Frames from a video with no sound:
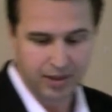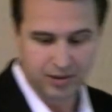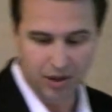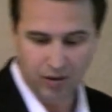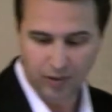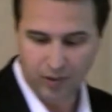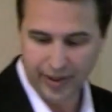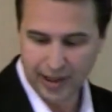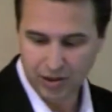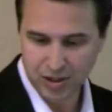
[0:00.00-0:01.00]
So while
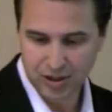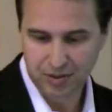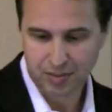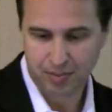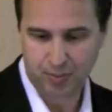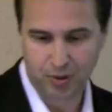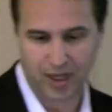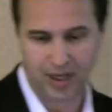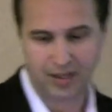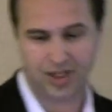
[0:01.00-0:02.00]
that looks
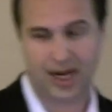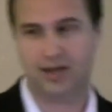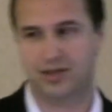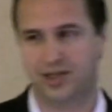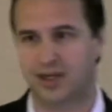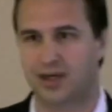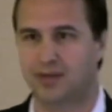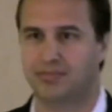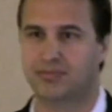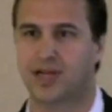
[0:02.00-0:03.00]
pretty challenging, and
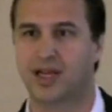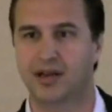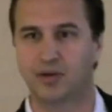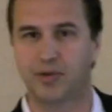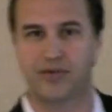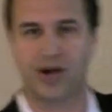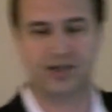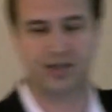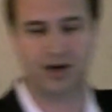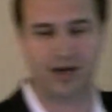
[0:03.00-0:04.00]
uh, again, a little bit of an
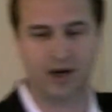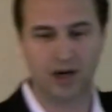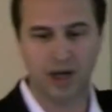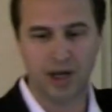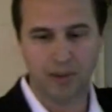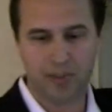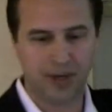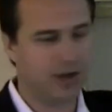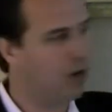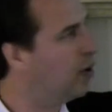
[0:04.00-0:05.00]
eye chart here,
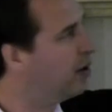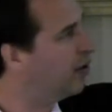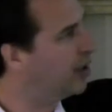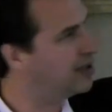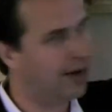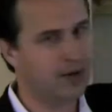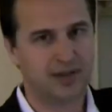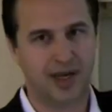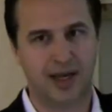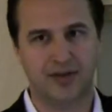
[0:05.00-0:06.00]
but you know, one of the things I would
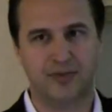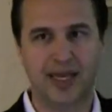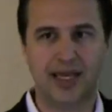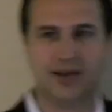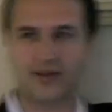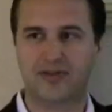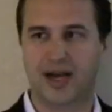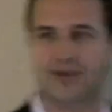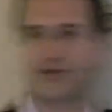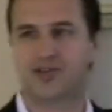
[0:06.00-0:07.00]
say is making these
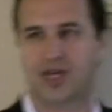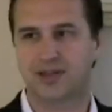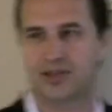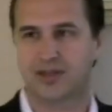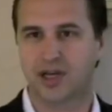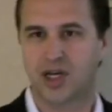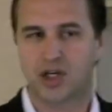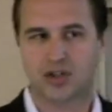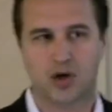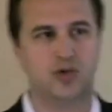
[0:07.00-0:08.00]
types of changes
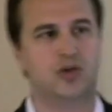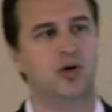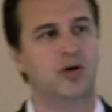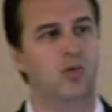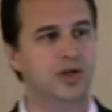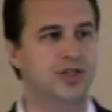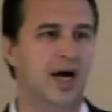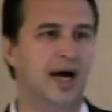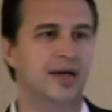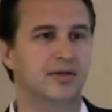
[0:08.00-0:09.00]
don't do it in one
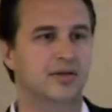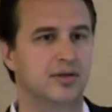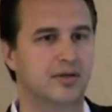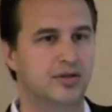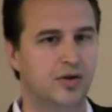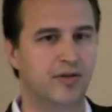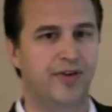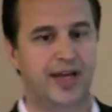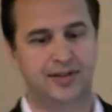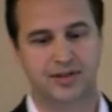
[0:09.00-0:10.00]
shot. Do it in
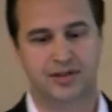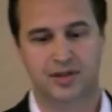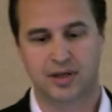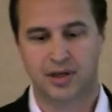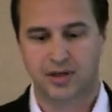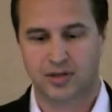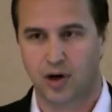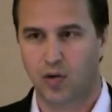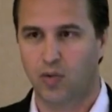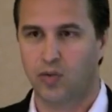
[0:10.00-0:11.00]
phases.
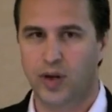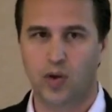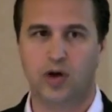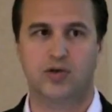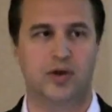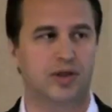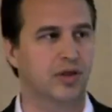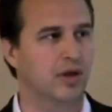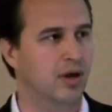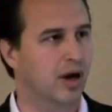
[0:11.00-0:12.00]
So when we worked
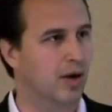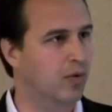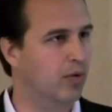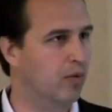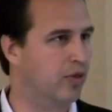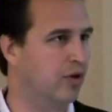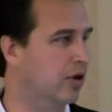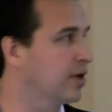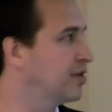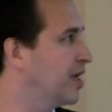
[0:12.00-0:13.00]
with, uh, with the
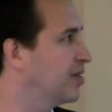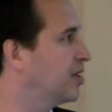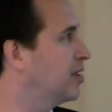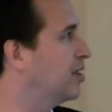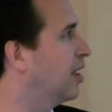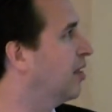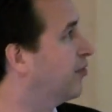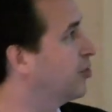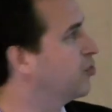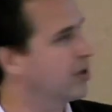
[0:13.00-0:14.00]
organization, uh, the
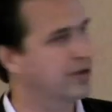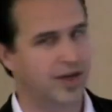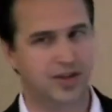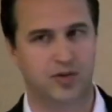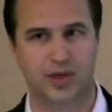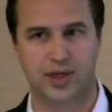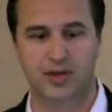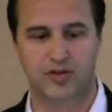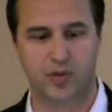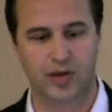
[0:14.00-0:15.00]
first organization we did
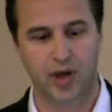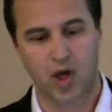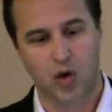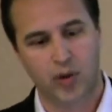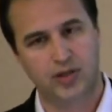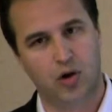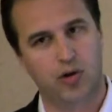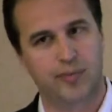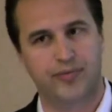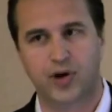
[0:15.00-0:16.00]
this with, we
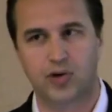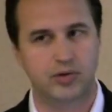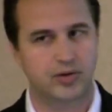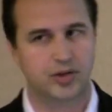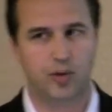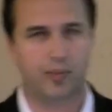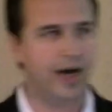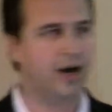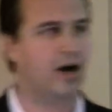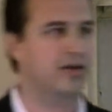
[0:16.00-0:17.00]
told them, don't, don't
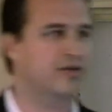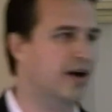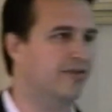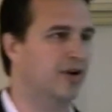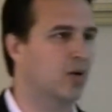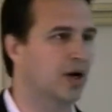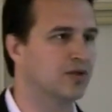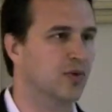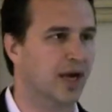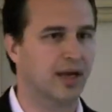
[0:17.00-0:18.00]
bite all this off at
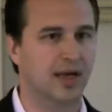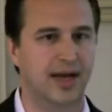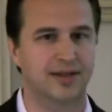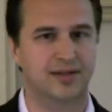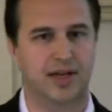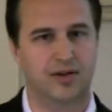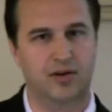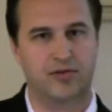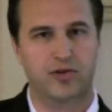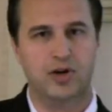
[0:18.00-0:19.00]
once. Recognize that
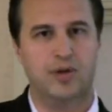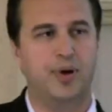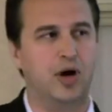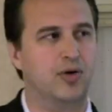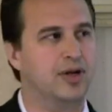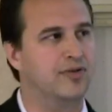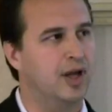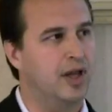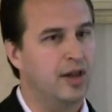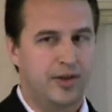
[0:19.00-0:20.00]
there are certain components
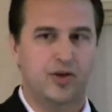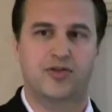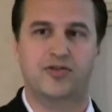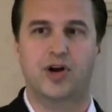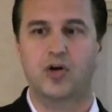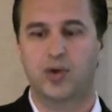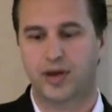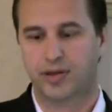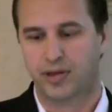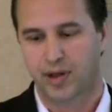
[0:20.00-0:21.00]
that you can start
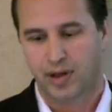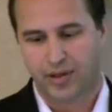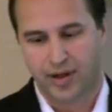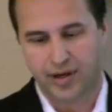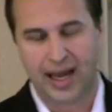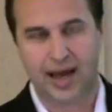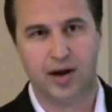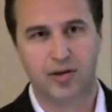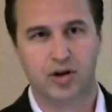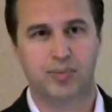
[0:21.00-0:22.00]
with, then you add
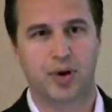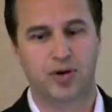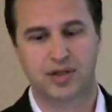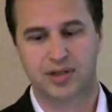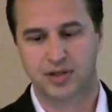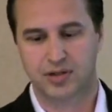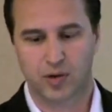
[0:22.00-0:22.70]
other components in.